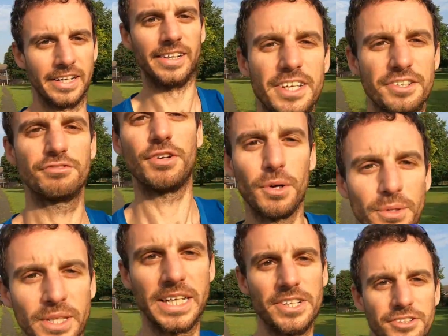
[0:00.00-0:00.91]
Let's
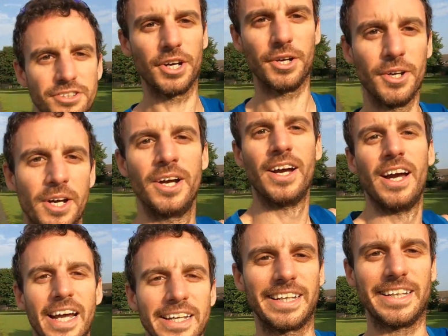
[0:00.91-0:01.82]
roll the intro
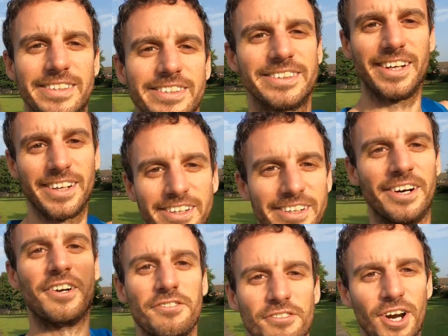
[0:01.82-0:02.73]
and get stuck
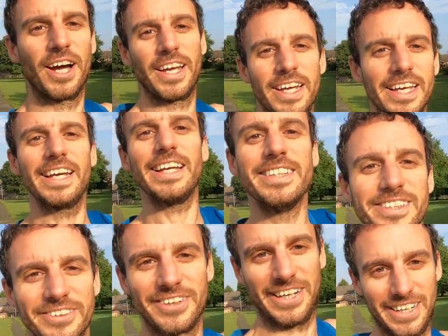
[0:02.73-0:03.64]
right
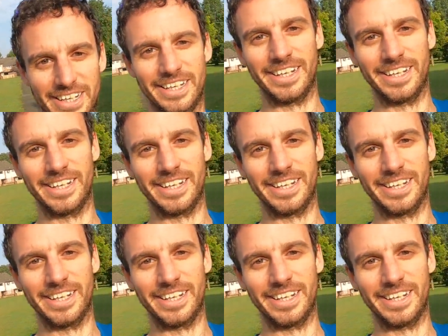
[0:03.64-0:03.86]
into it.